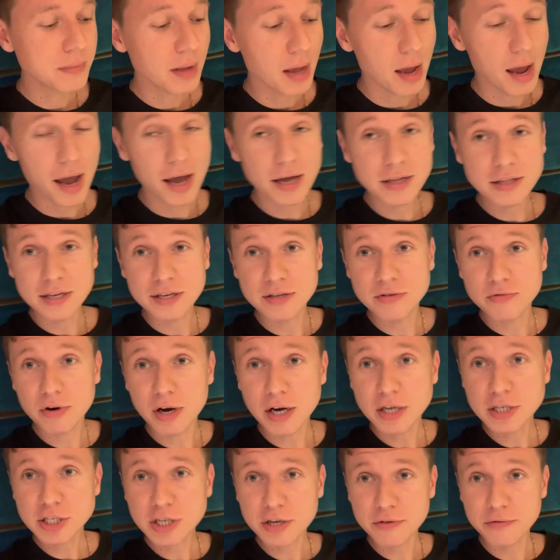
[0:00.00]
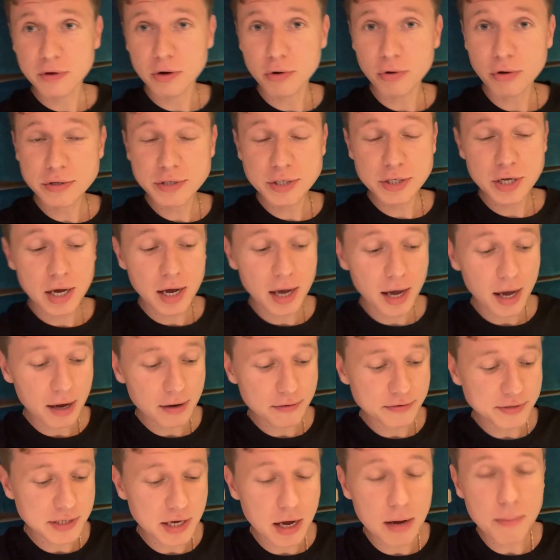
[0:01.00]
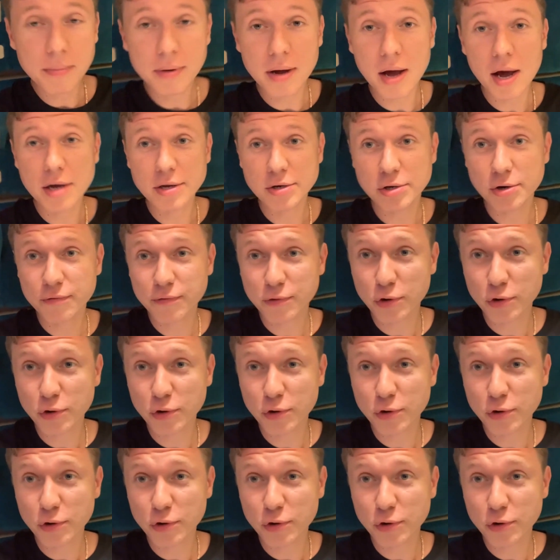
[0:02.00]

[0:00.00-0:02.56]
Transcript: And in Russia we also have some kind of